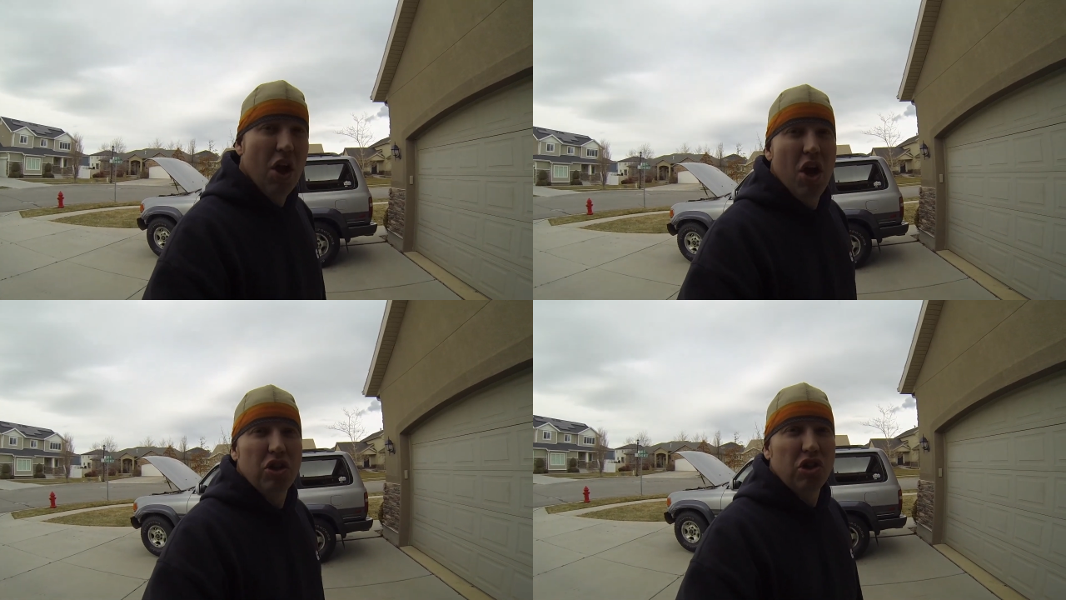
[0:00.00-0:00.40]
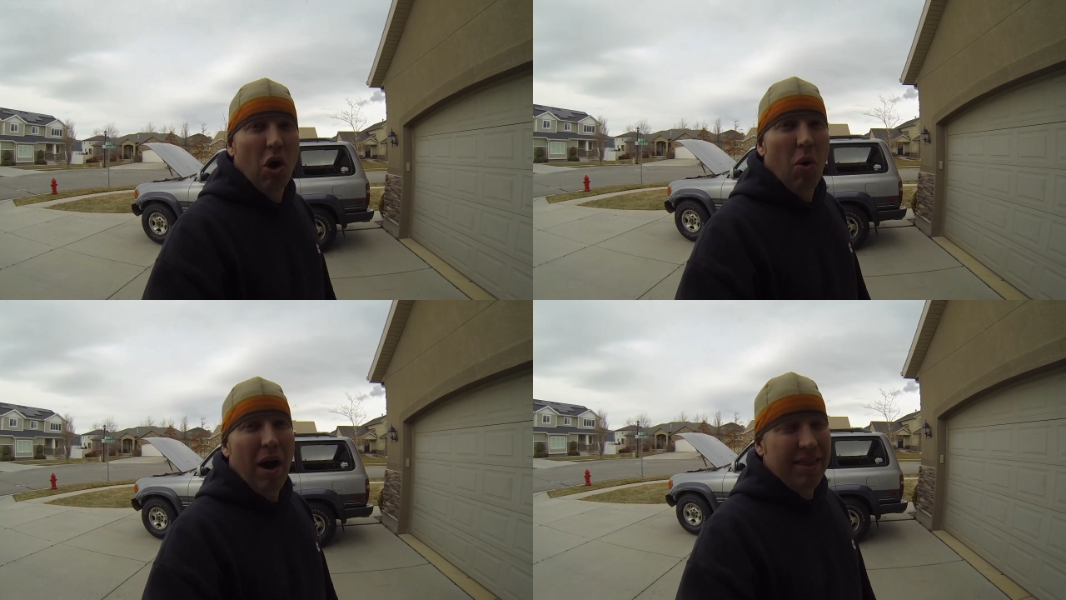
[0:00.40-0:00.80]

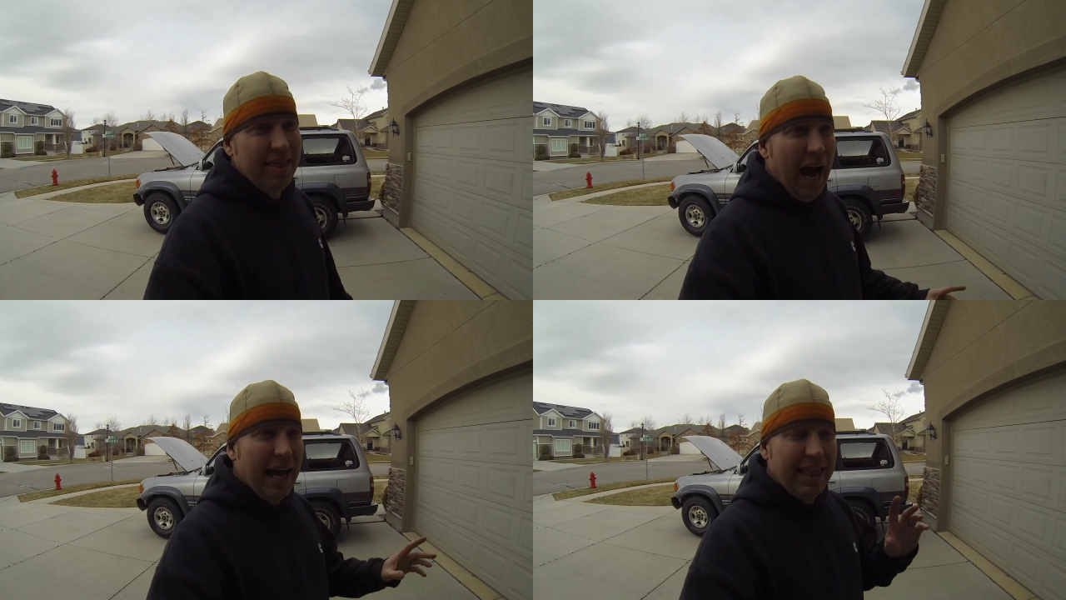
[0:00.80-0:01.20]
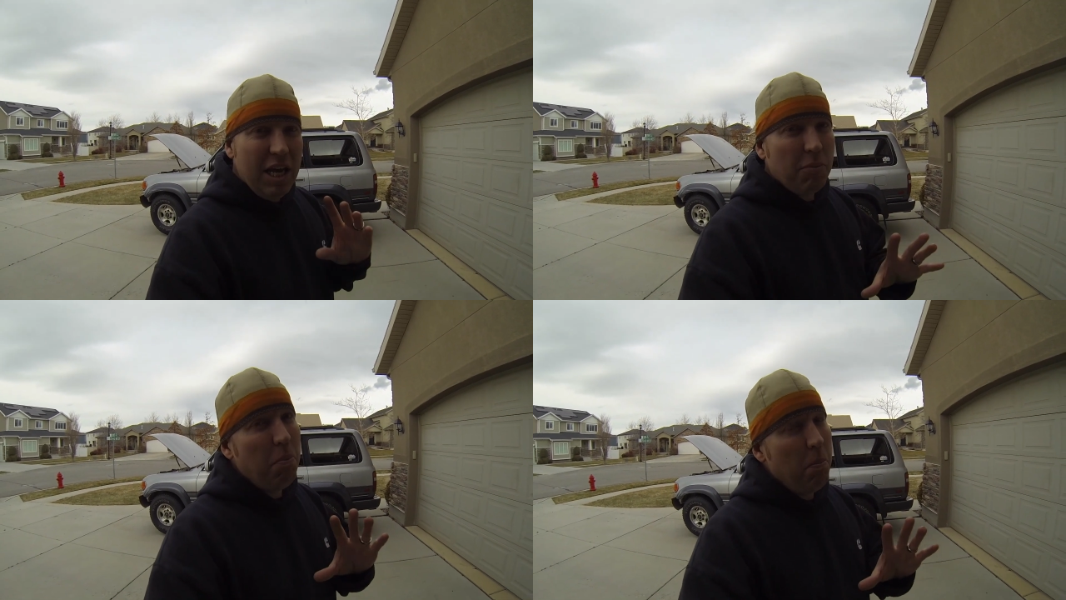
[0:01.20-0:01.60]
So I
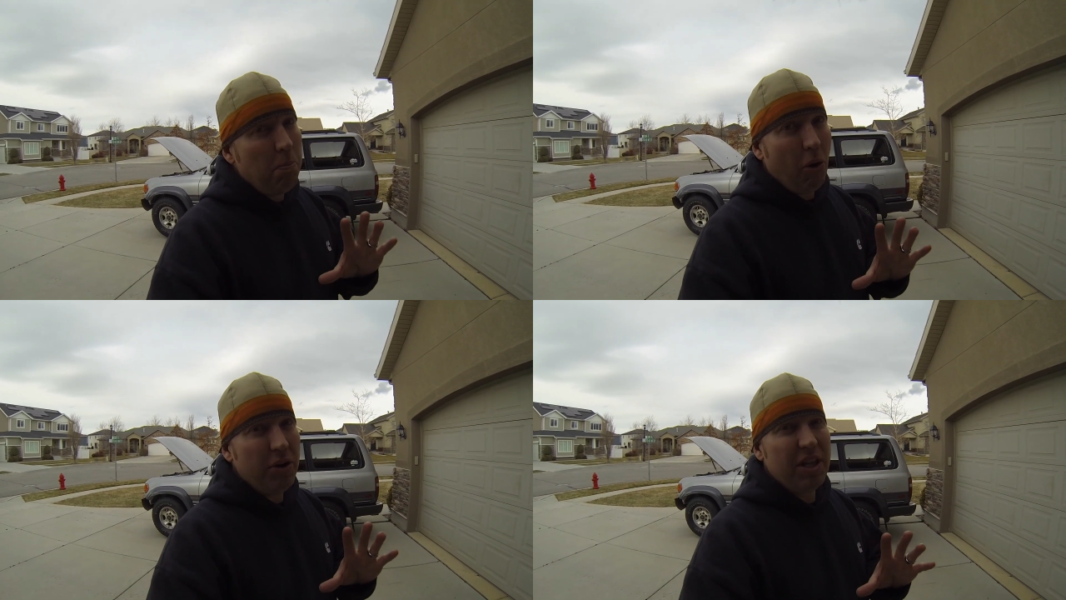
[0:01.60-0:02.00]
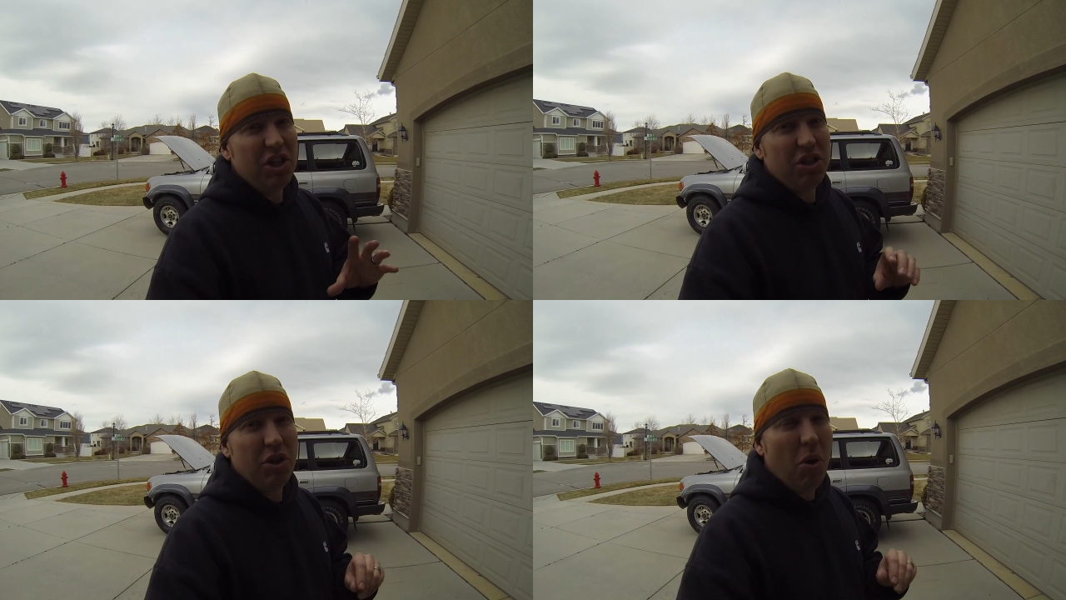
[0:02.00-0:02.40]
think part of the
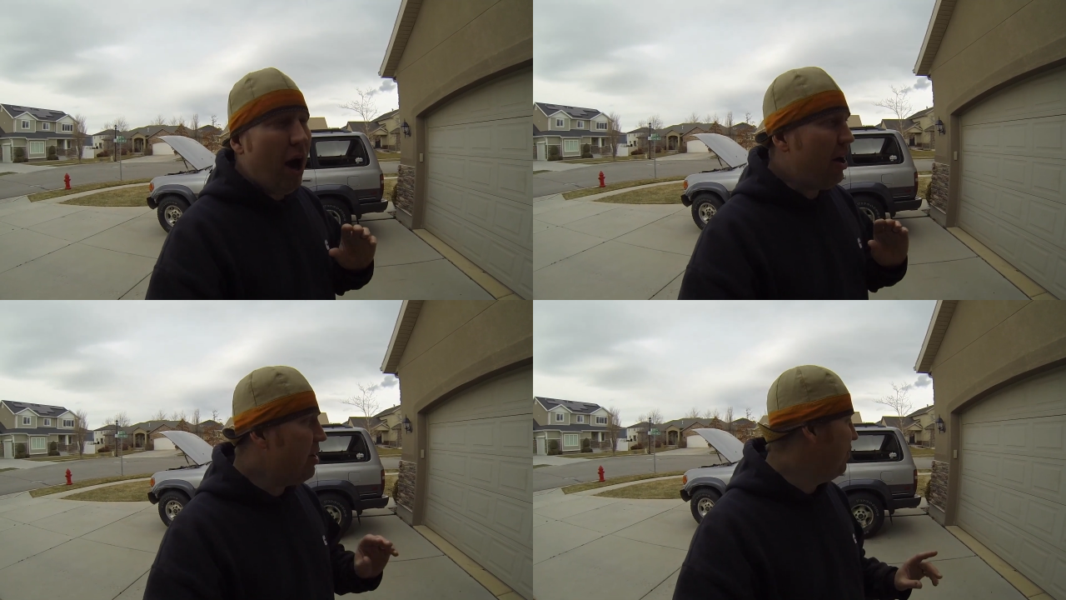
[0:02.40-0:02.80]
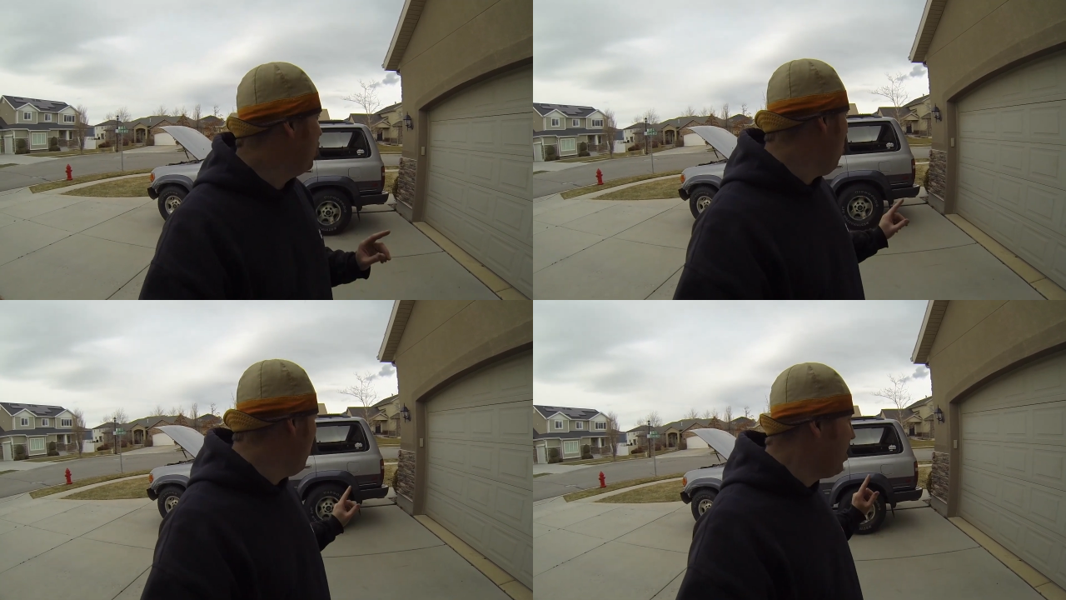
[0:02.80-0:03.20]
issue, though, I don't even
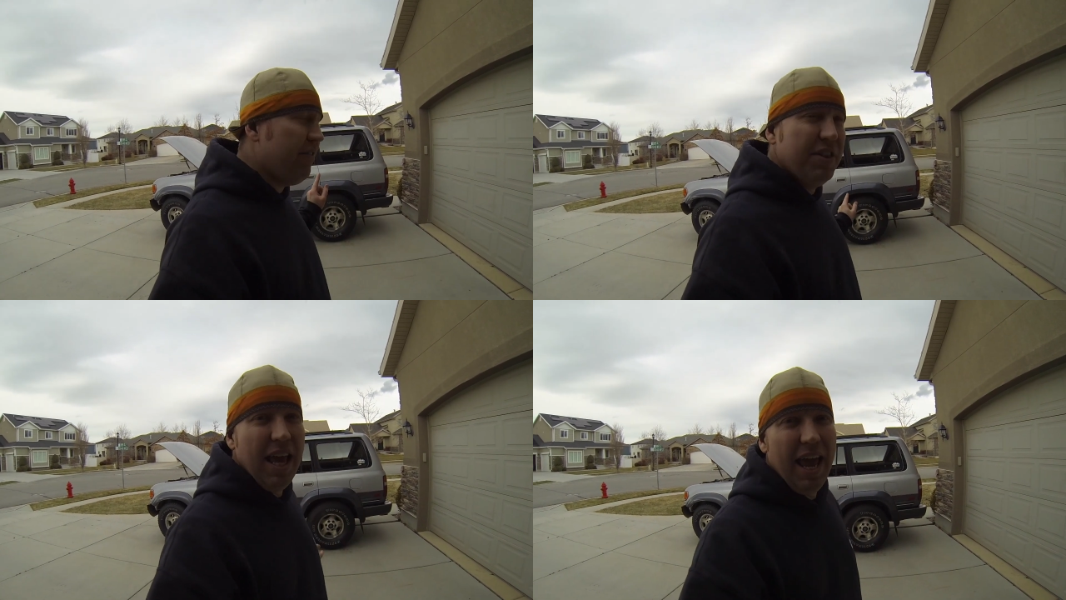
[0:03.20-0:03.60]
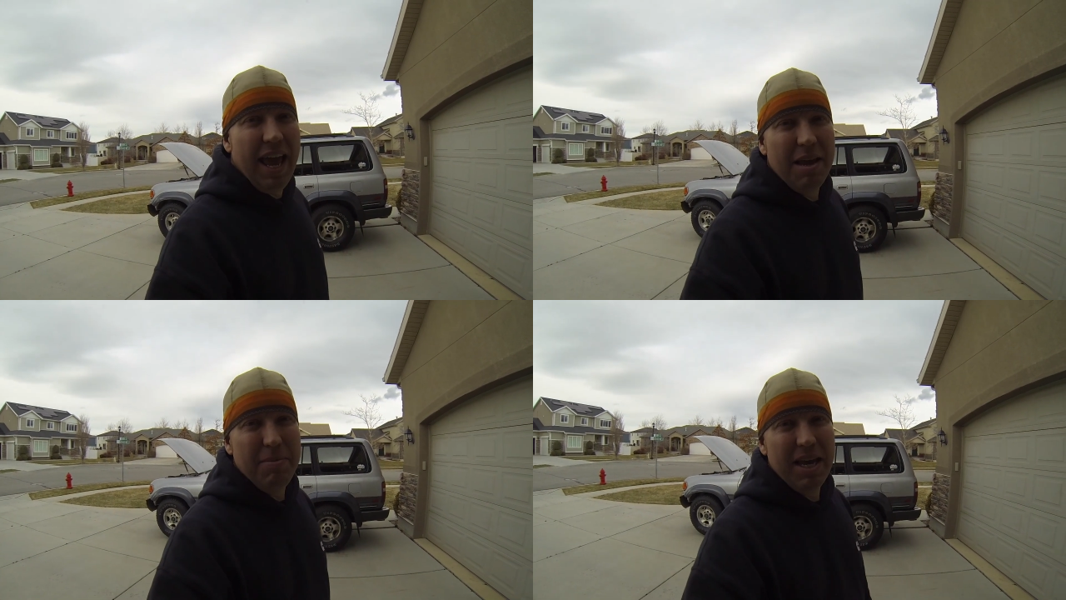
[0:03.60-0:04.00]
know if the
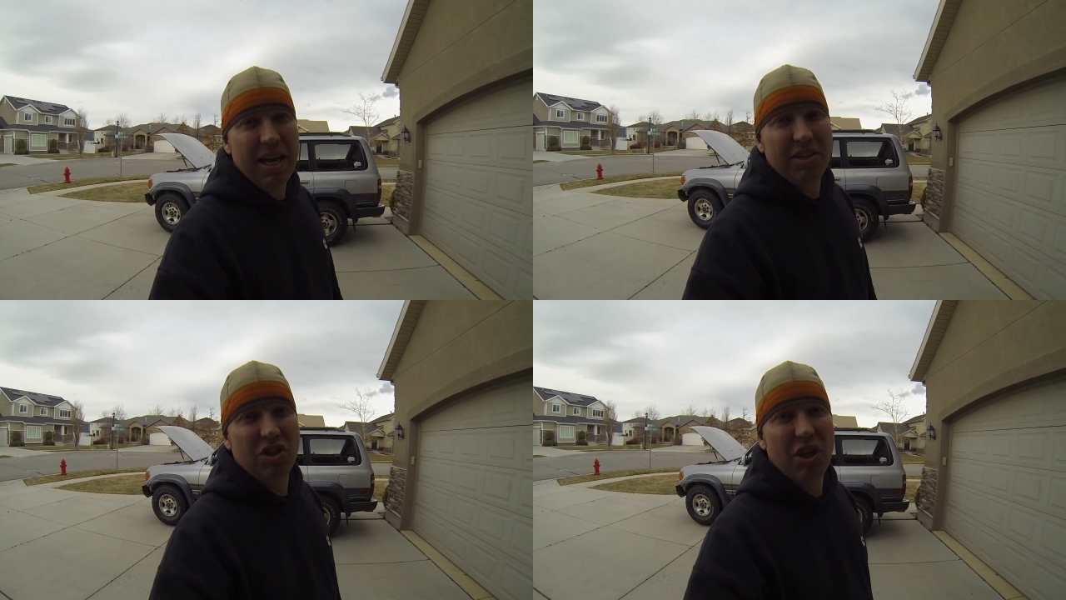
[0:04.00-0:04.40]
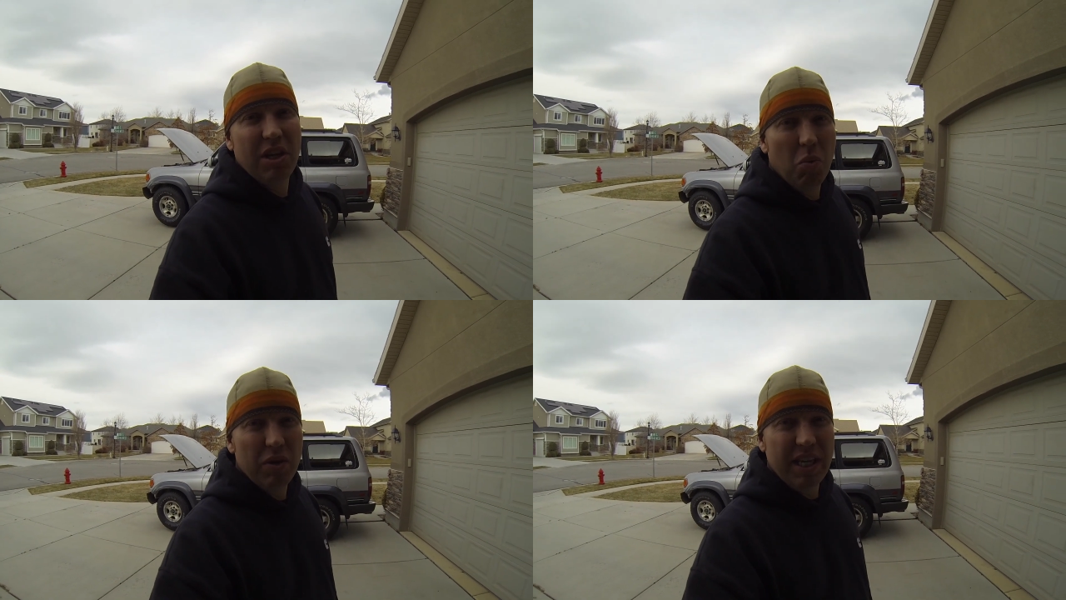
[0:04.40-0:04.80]
ABS
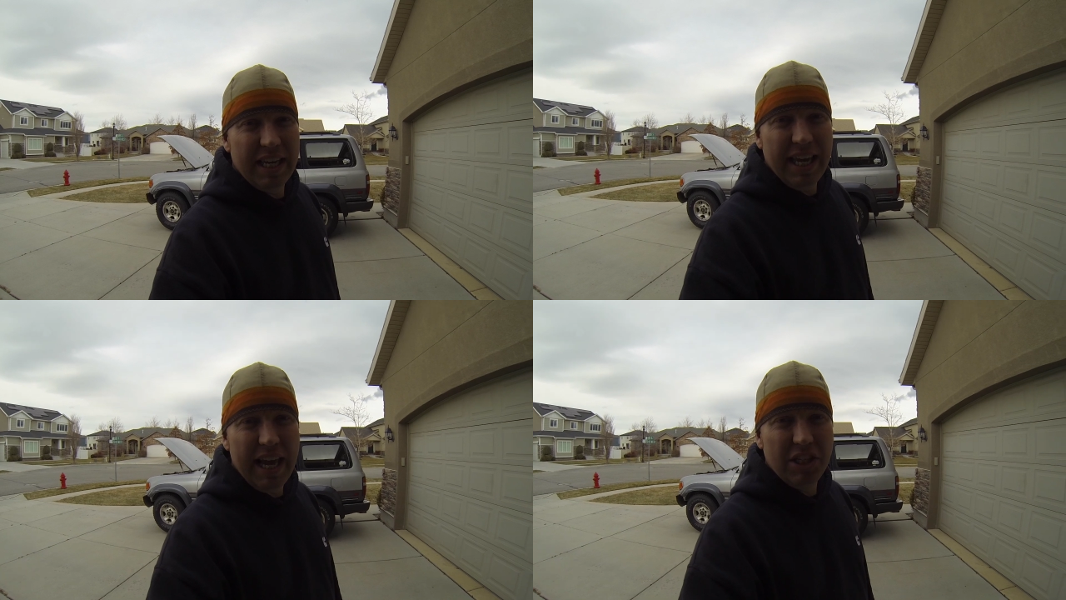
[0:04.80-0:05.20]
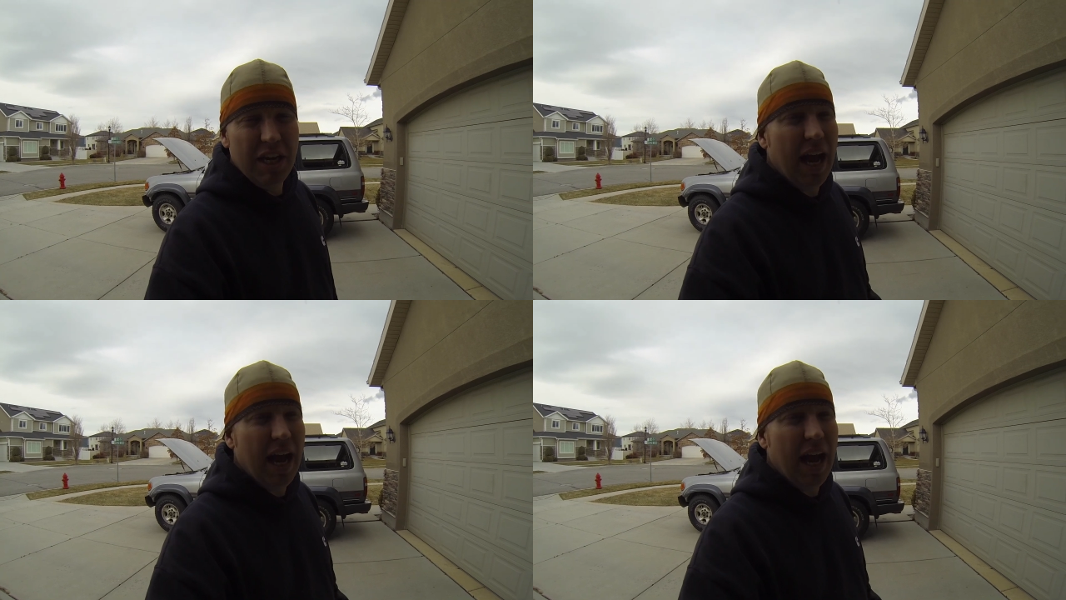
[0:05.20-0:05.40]
was engaging.